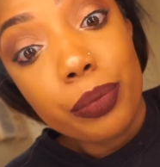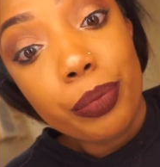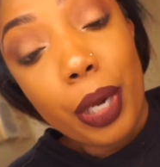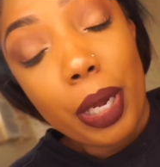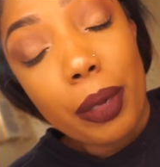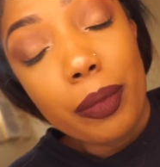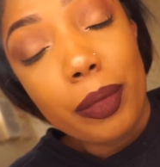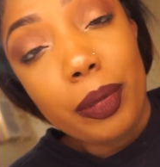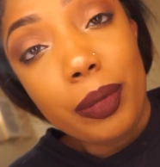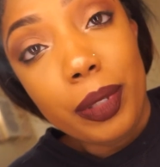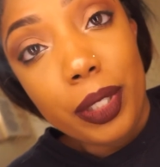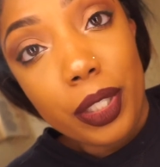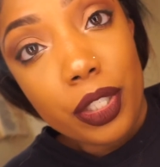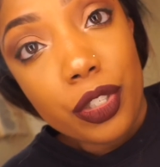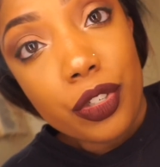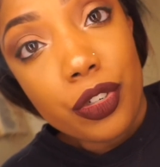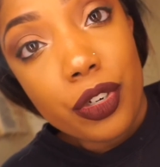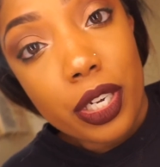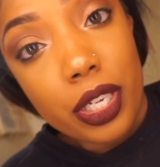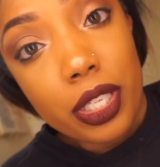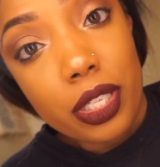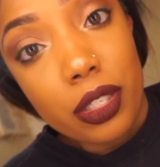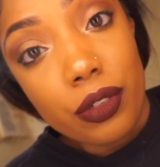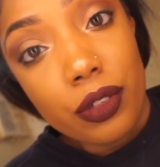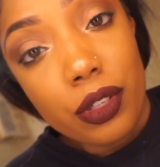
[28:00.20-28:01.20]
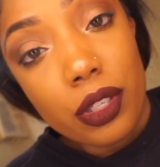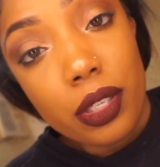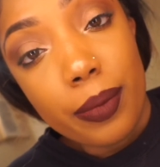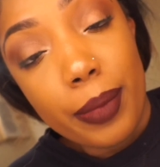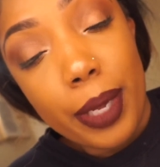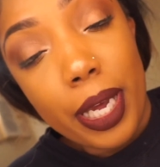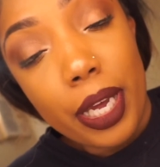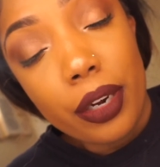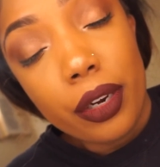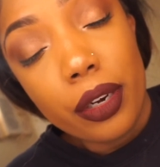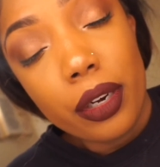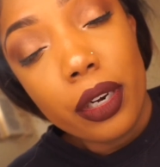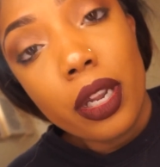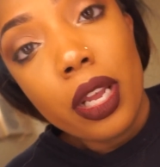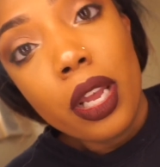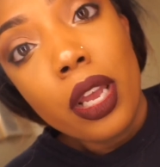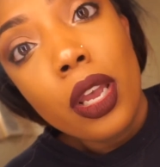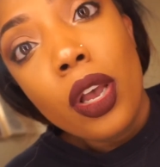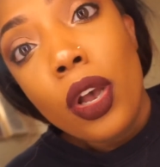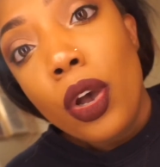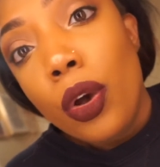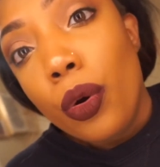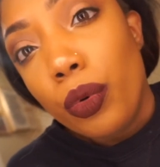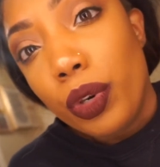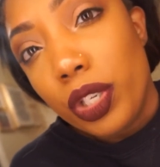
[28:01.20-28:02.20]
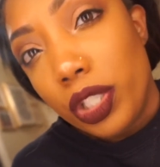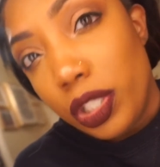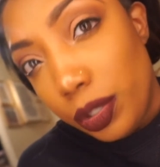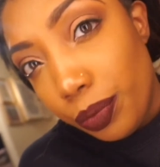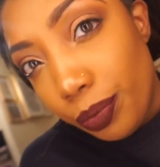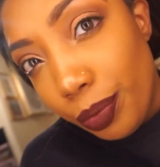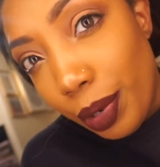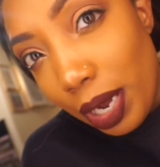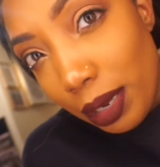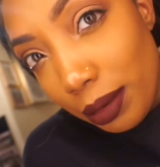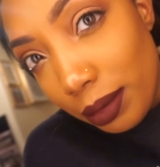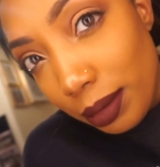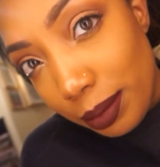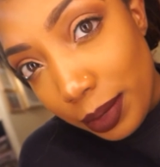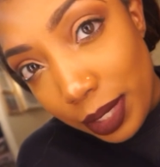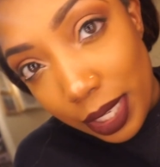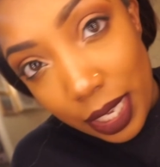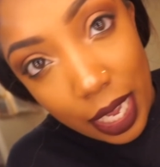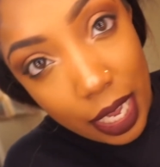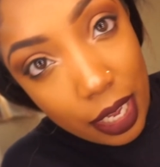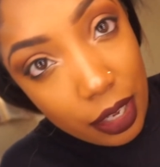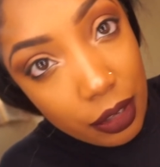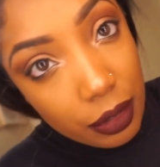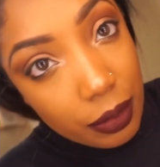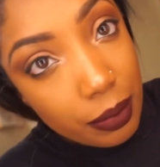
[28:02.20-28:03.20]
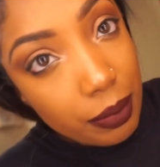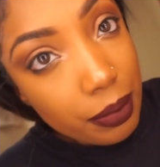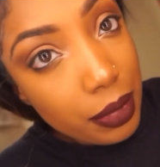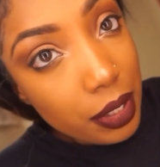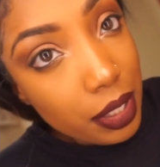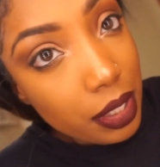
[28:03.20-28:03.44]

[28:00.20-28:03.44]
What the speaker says: probably, the translucent powder, which probably helped.